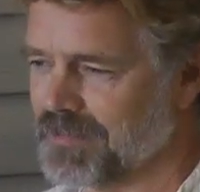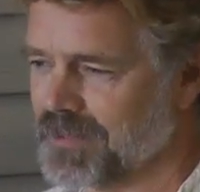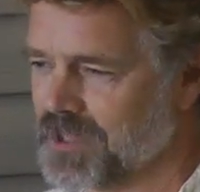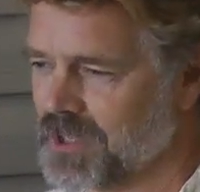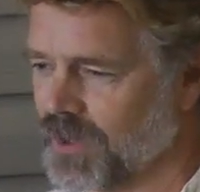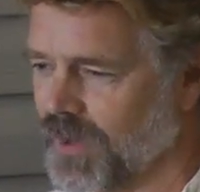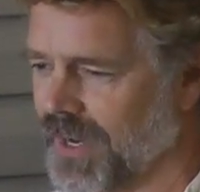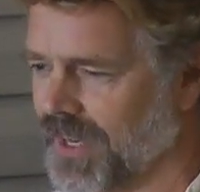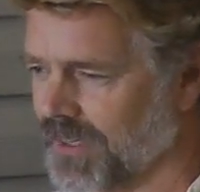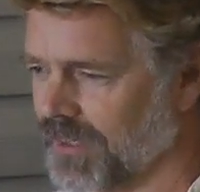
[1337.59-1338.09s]

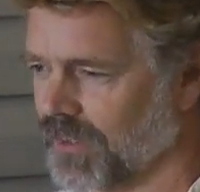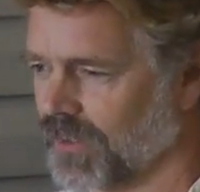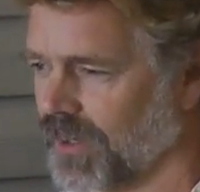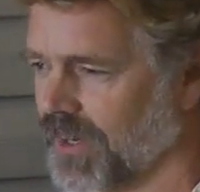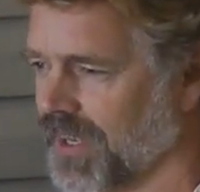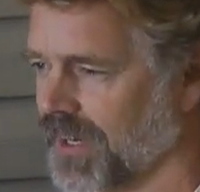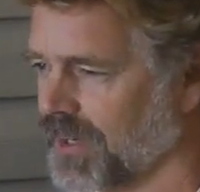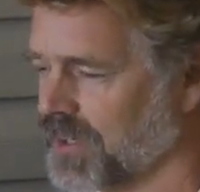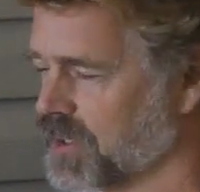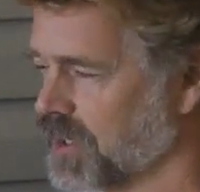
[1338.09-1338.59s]
So I had to
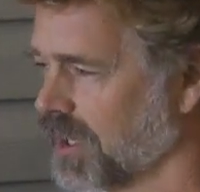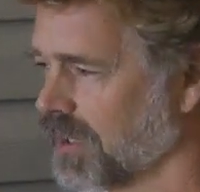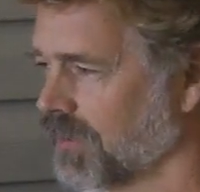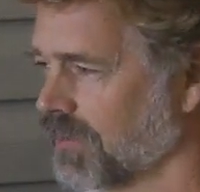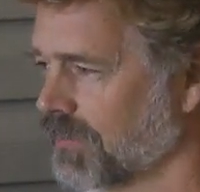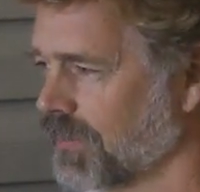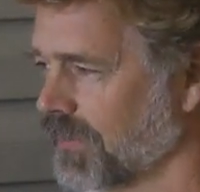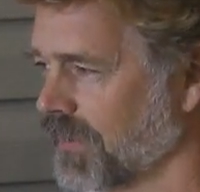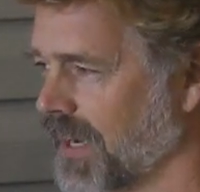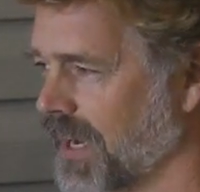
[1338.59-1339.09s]
learn how to
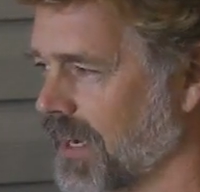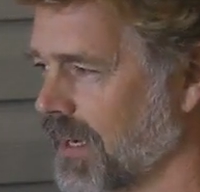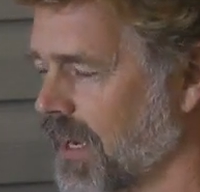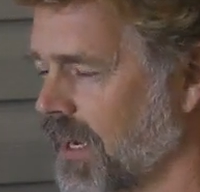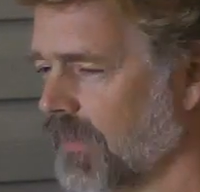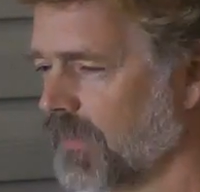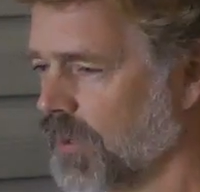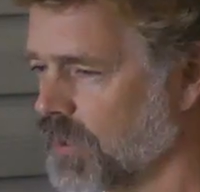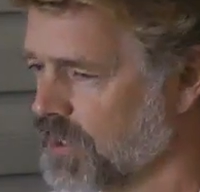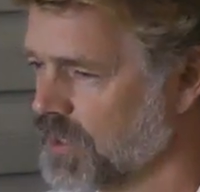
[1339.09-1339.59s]
juggle for that.
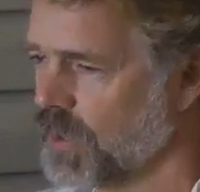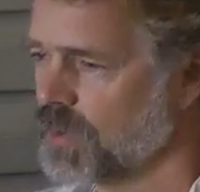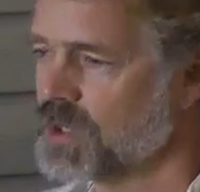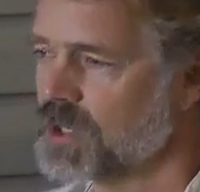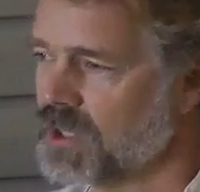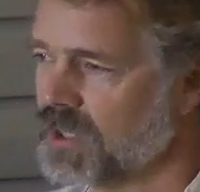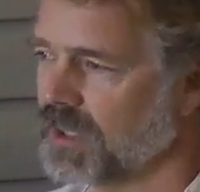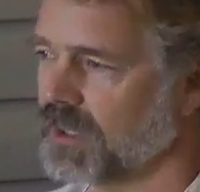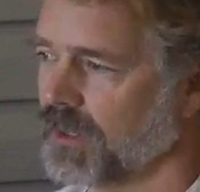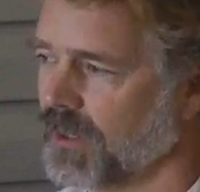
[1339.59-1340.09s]
There's no
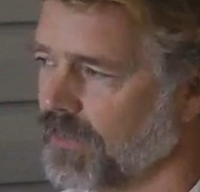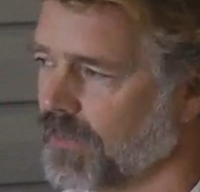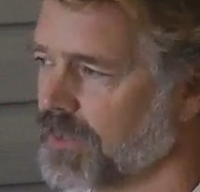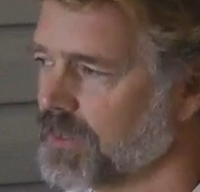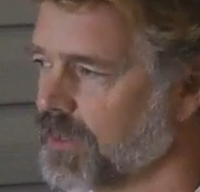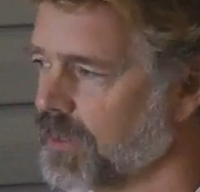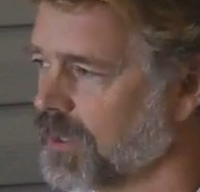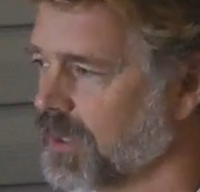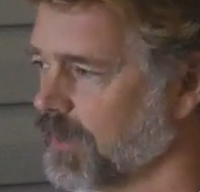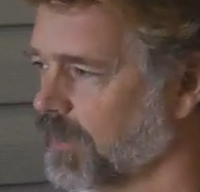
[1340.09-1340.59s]
skill
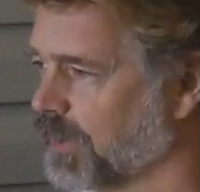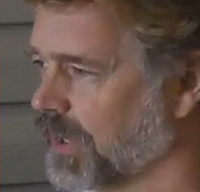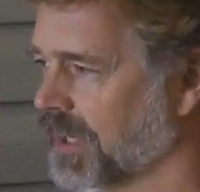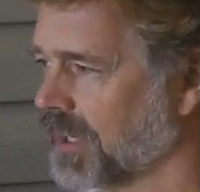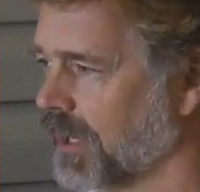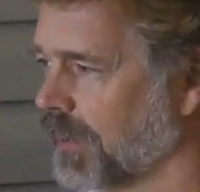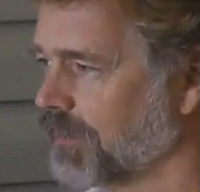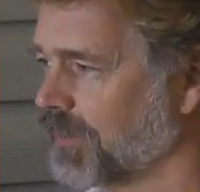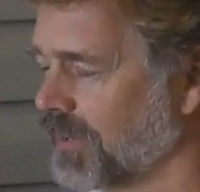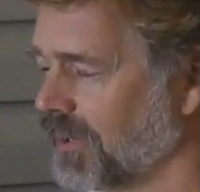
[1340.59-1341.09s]
that you can
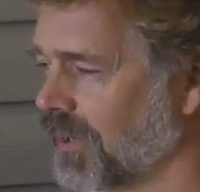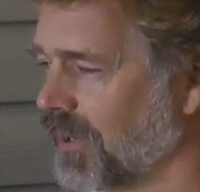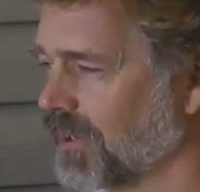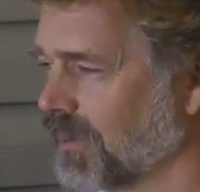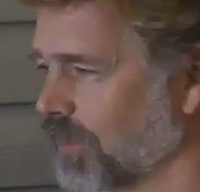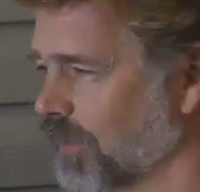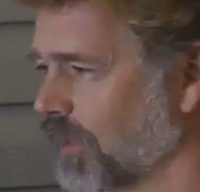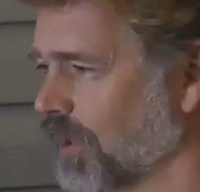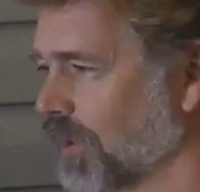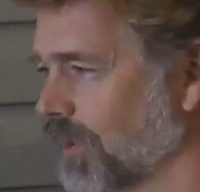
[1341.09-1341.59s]
pick up
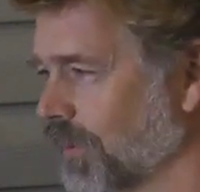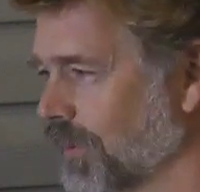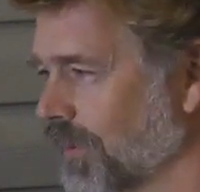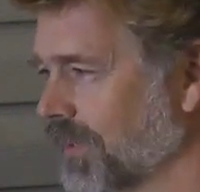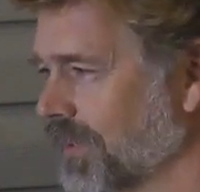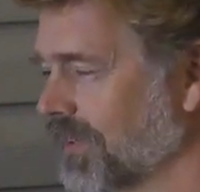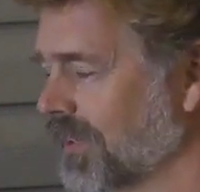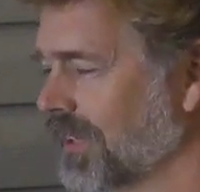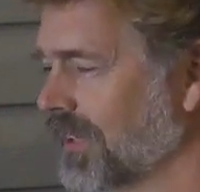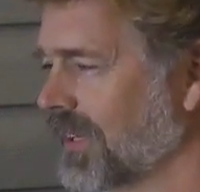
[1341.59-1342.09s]
along the road